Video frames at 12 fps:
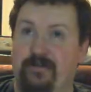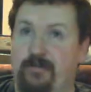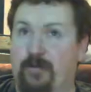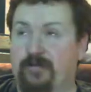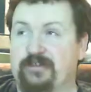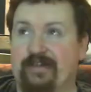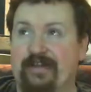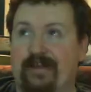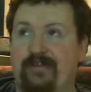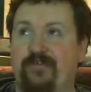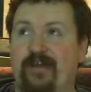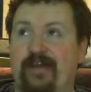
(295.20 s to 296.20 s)
portion of
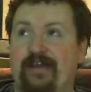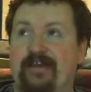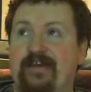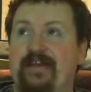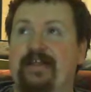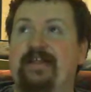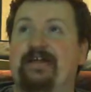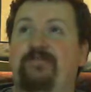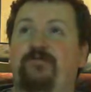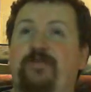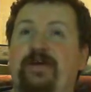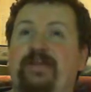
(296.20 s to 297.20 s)
that track
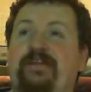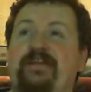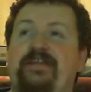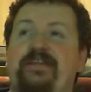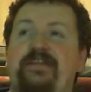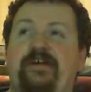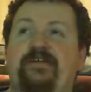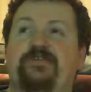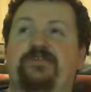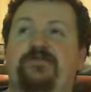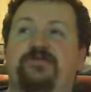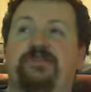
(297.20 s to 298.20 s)
with the
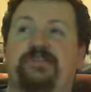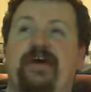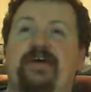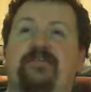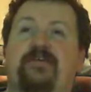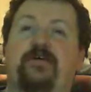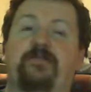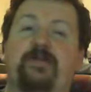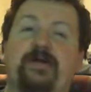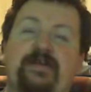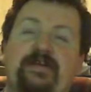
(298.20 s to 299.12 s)
nitro stat up.